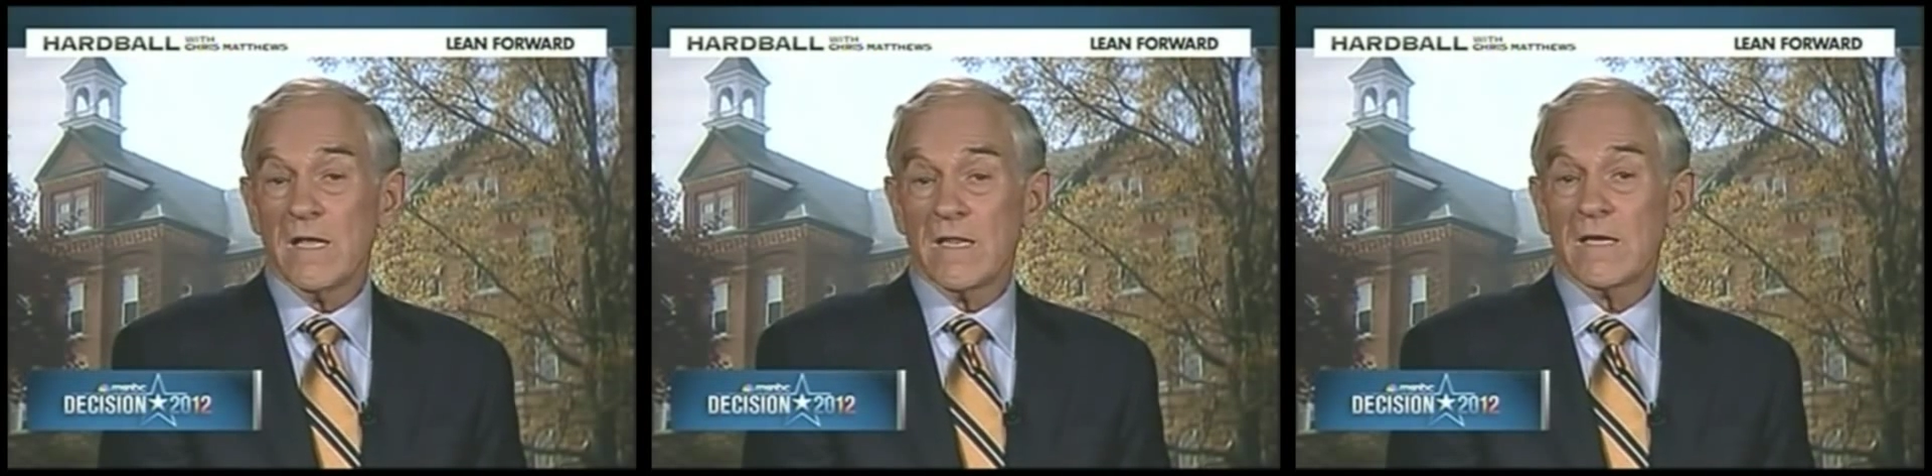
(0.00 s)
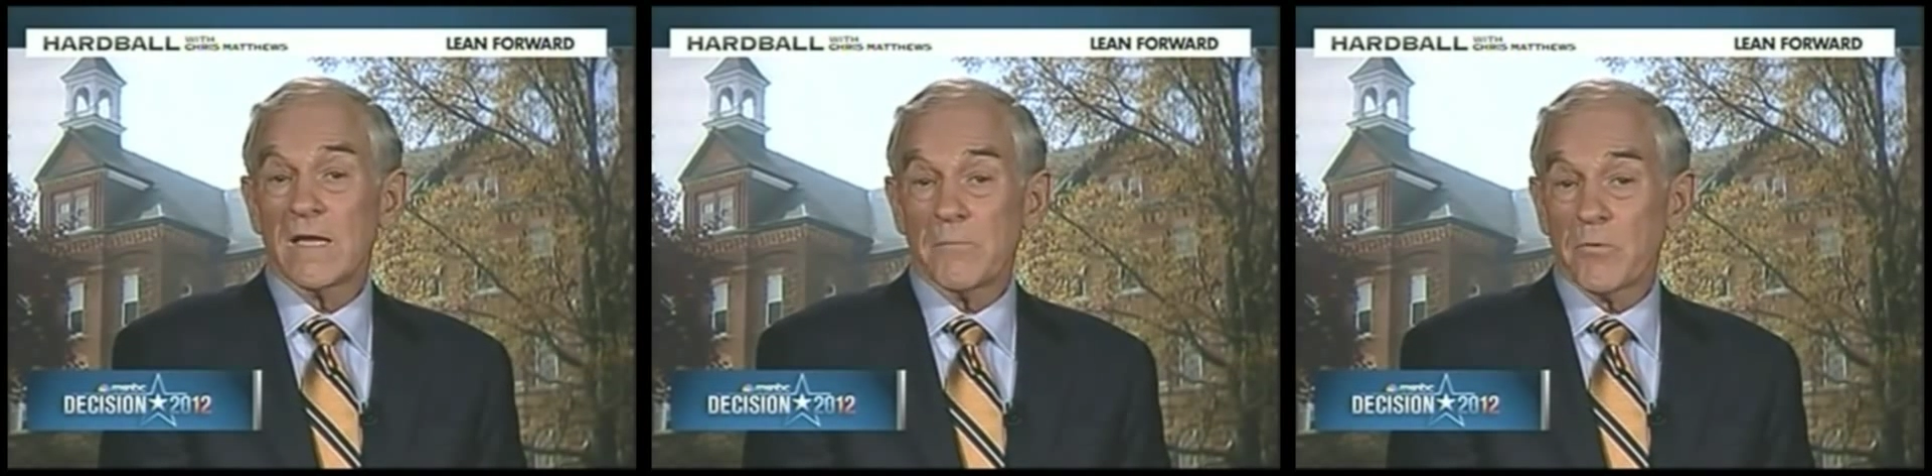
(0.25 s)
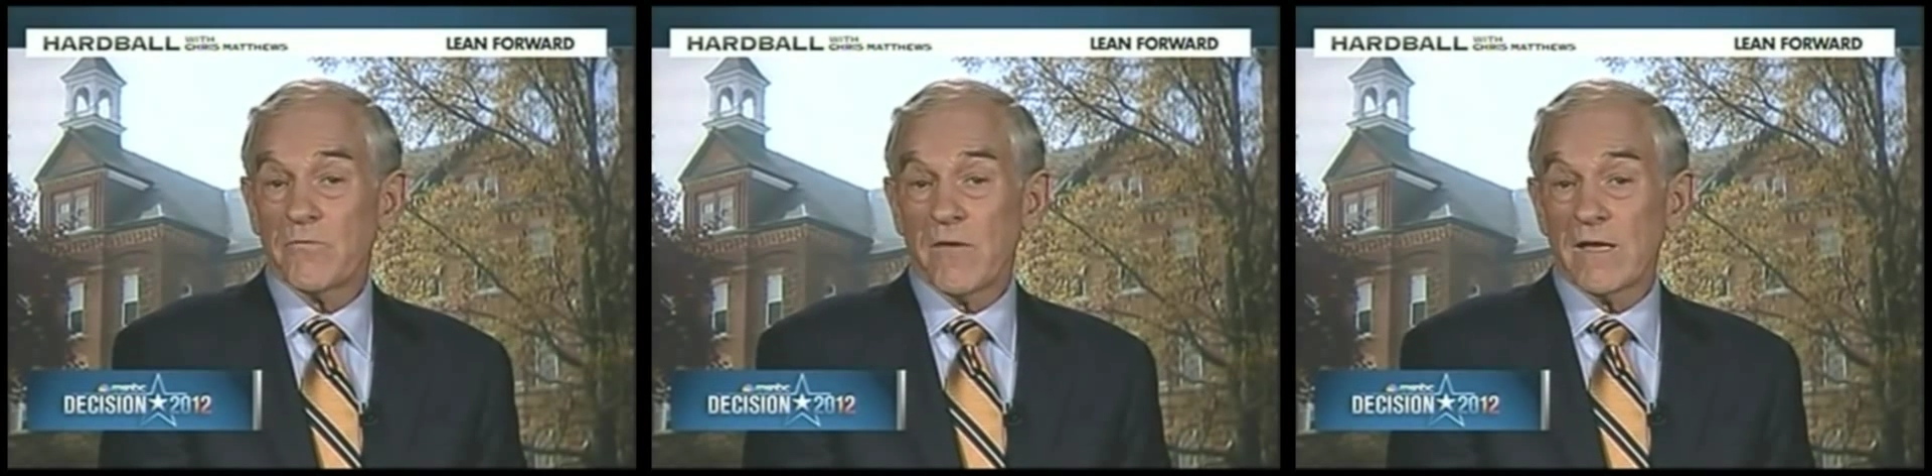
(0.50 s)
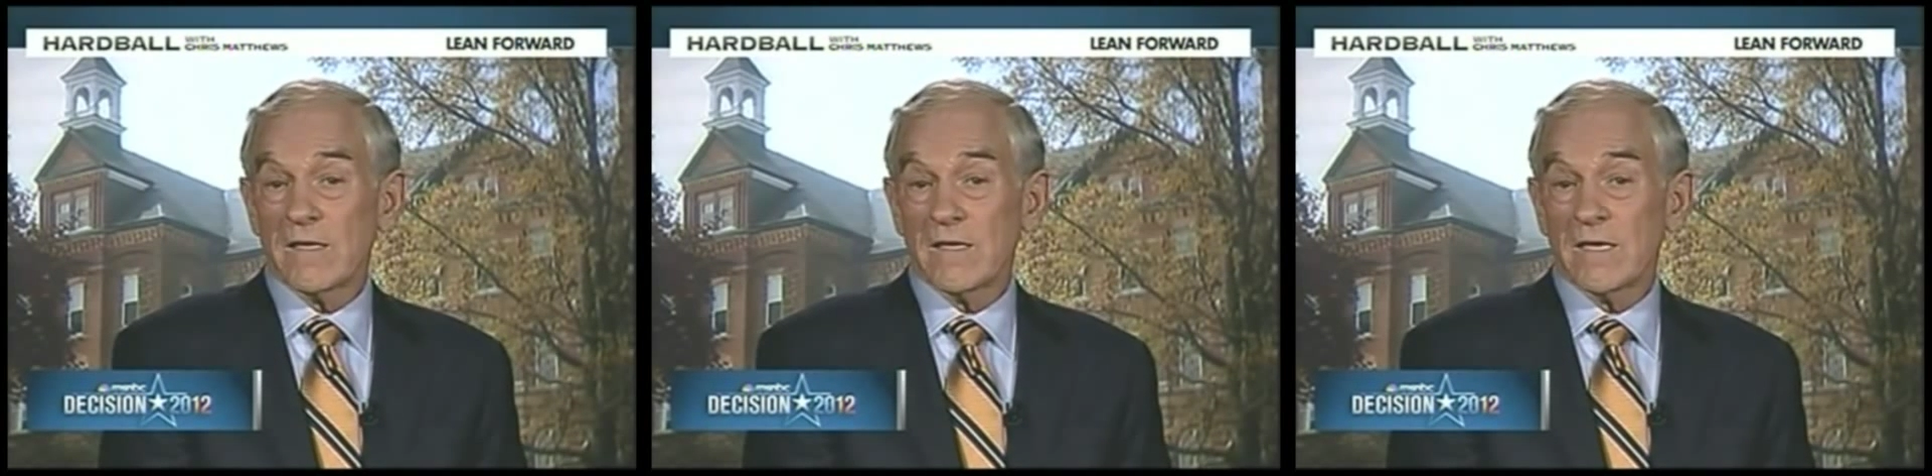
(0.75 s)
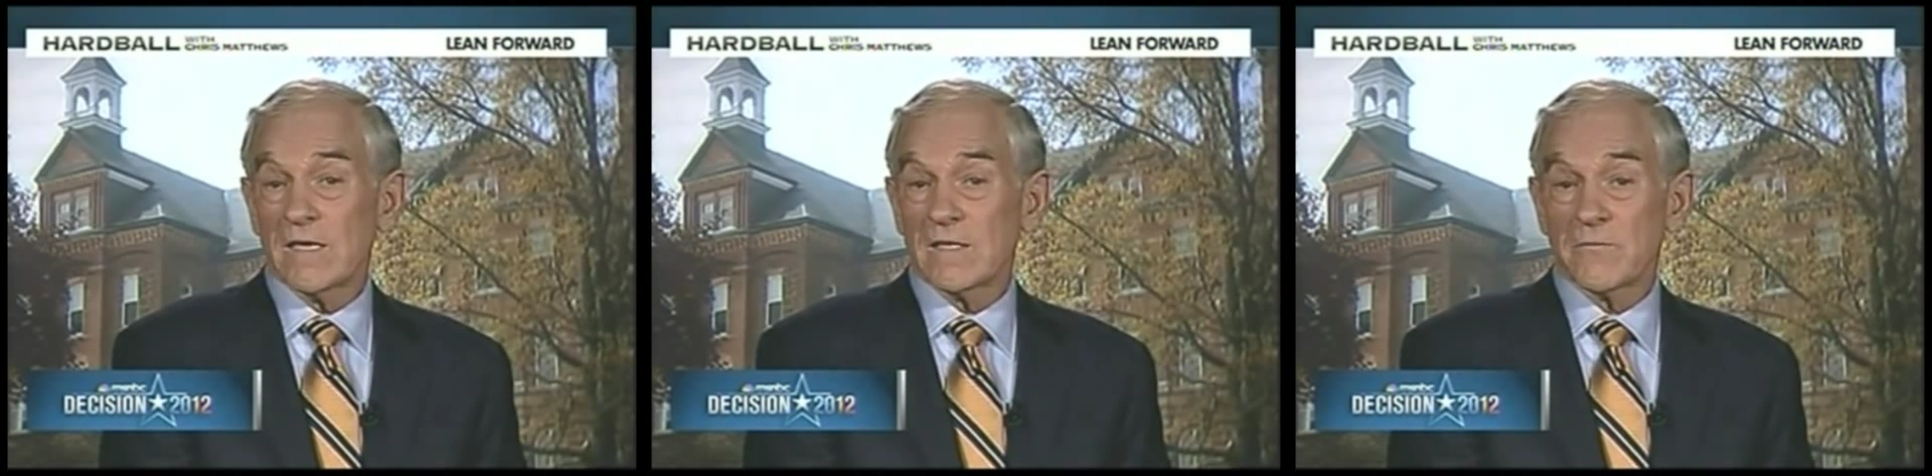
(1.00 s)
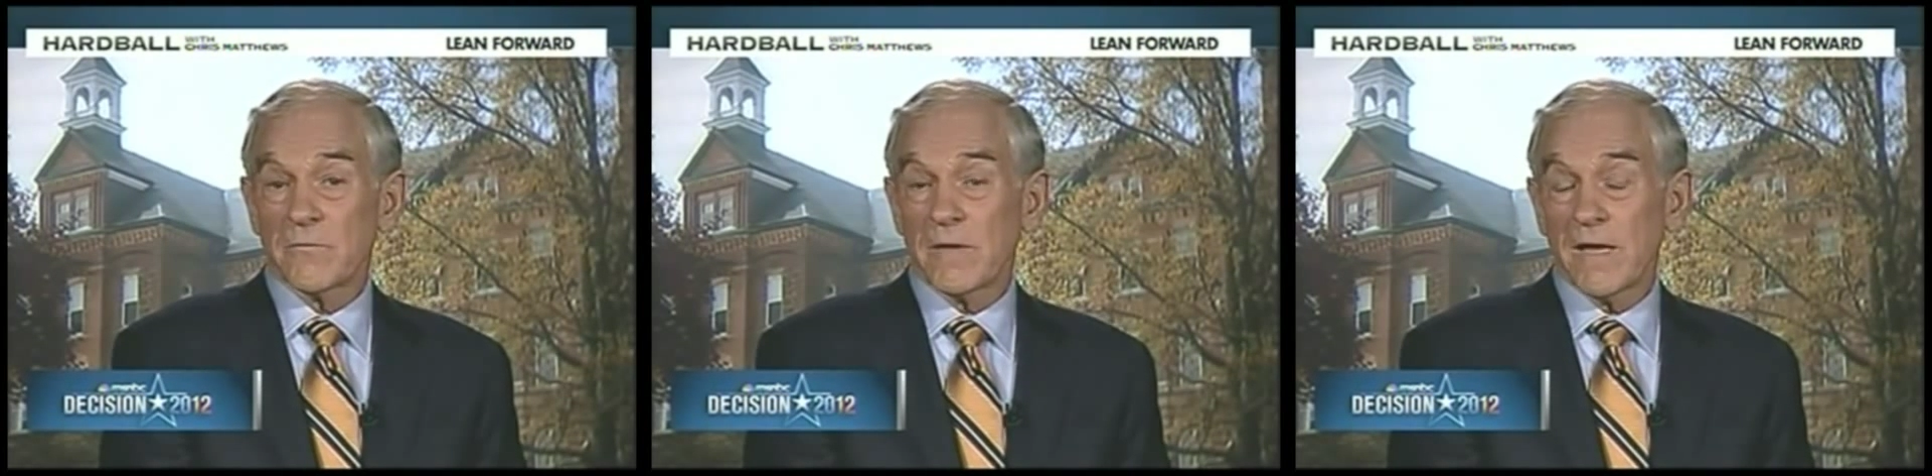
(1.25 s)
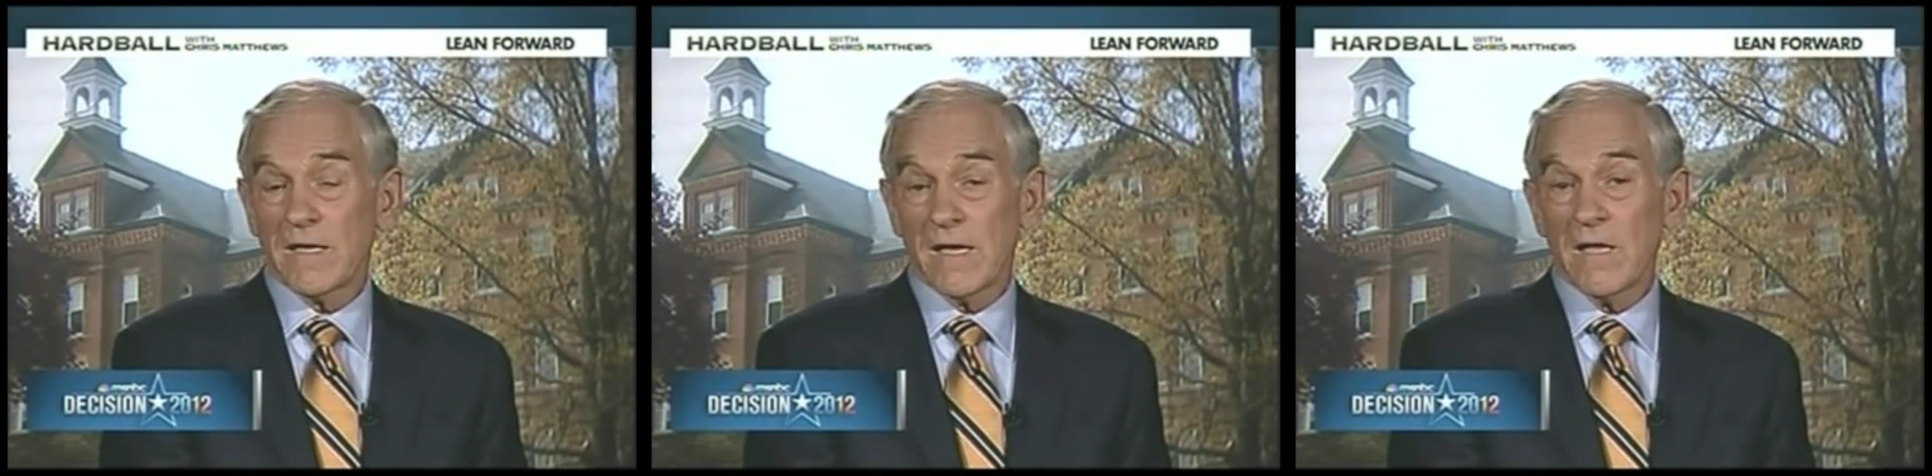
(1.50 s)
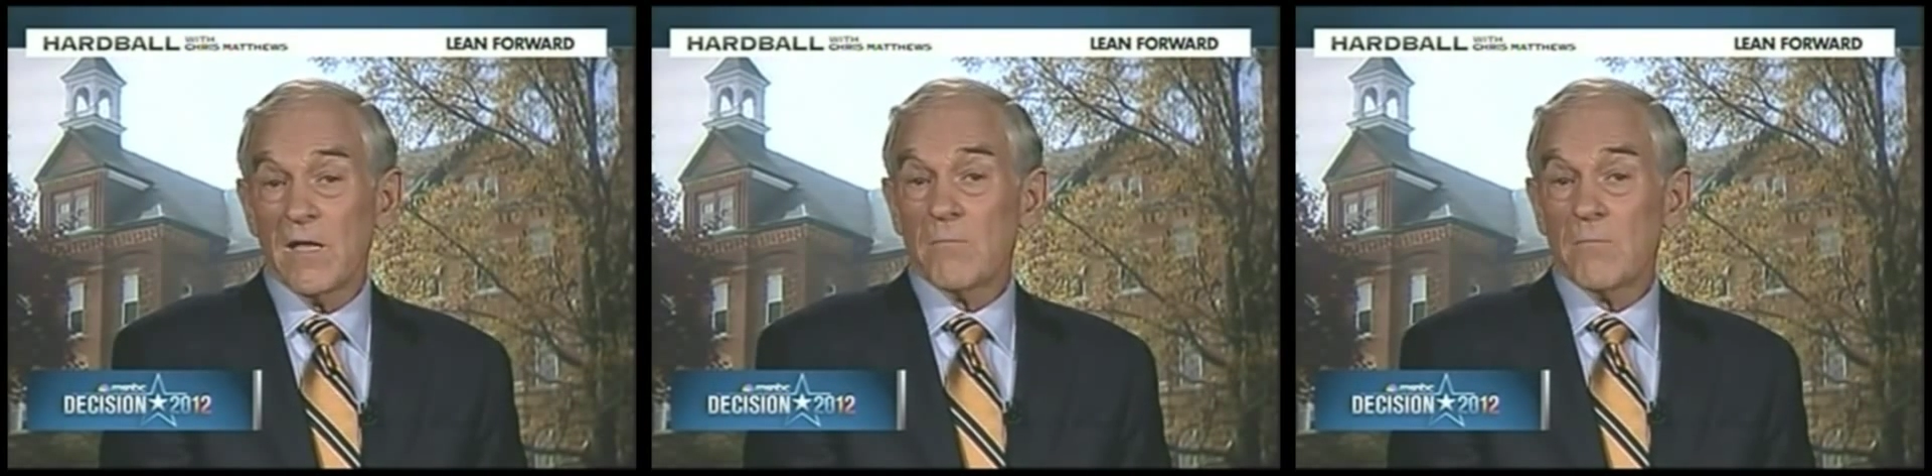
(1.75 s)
that they prevent the kids from getting it.